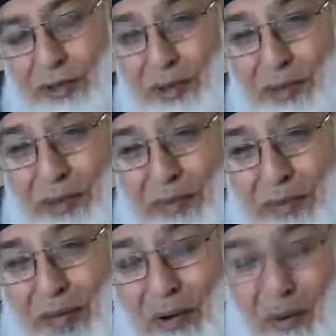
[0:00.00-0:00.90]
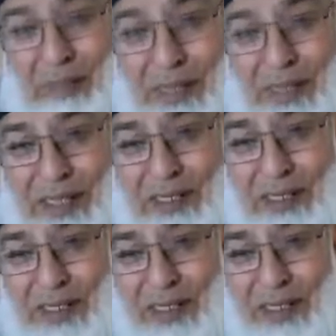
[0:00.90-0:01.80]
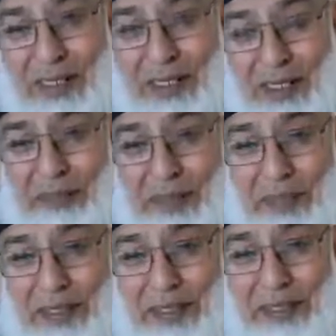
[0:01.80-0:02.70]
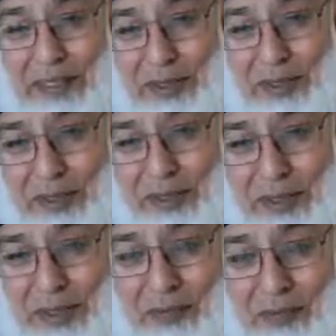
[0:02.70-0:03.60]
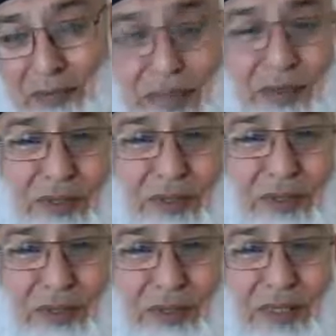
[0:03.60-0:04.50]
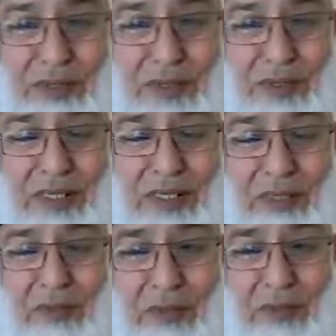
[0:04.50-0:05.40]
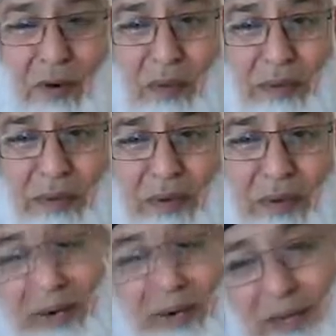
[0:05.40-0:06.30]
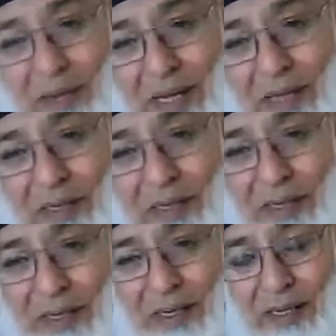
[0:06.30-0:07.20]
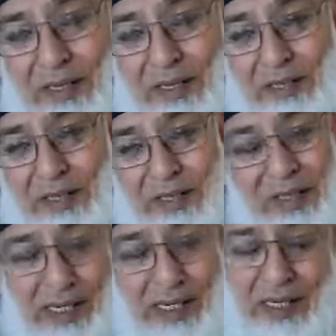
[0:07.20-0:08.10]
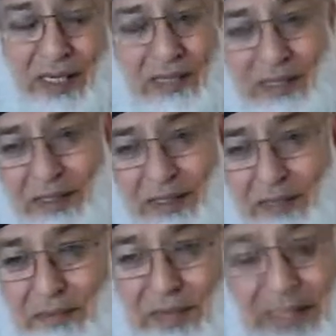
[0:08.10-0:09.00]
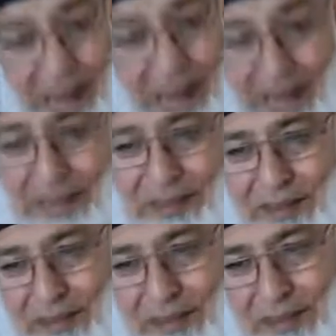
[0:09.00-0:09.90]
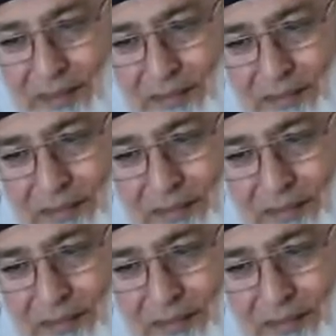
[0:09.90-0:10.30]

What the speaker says: stored by opening, keeping the windows of the working room open, or by you see any other mechanical